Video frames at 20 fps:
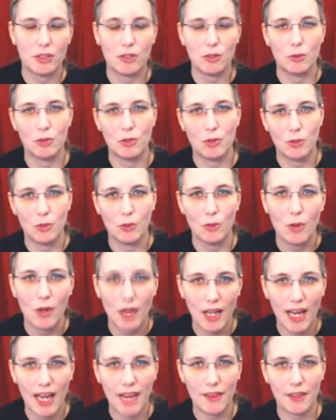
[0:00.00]
due
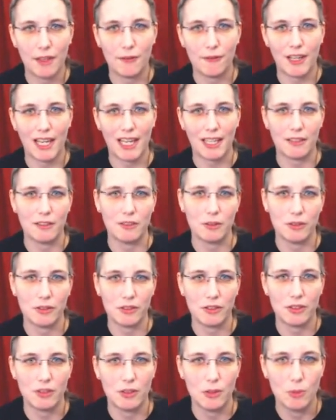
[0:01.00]
to other factors,